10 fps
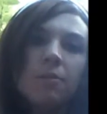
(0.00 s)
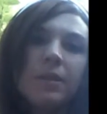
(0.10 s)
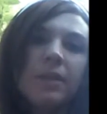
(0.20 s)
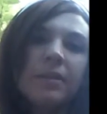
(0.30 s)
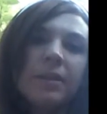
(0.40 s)

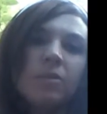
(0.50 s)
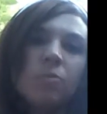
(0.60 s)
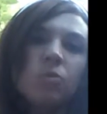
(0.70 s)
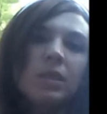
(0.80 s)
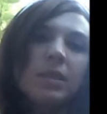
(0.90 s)
alright,
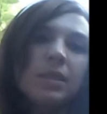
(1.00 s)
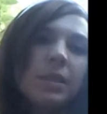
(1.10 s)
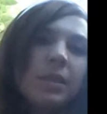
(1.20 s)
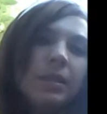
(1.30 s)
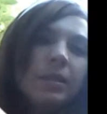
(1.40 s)
there's one
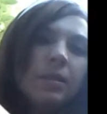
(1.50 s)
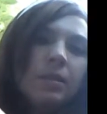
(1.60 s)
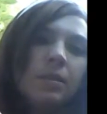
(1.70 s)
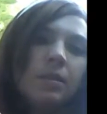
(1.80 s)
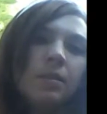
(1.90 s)
slit.
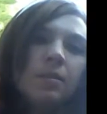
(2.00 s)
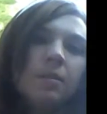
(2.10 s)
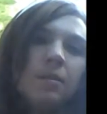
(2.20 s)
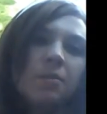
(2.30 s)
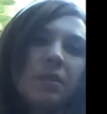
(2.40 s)

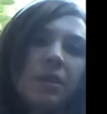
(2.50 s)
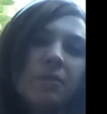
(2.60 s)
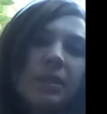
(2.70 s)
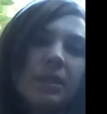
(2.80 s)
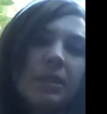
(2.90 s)
Oh,
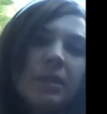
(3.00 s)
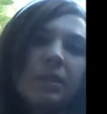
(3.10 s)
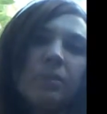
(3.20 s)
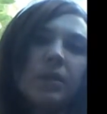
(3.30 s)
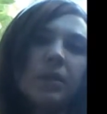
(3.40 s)
can't really see
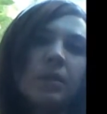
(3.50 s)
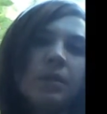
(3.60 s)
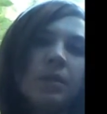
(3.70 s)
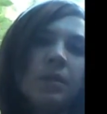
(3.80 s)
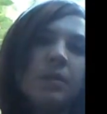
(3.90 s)
it, but
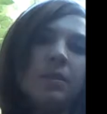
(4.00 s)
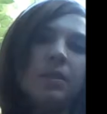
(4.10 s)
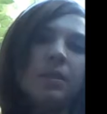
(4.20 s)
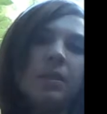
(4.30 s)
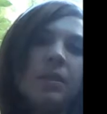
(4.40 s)

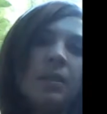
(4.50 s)
see?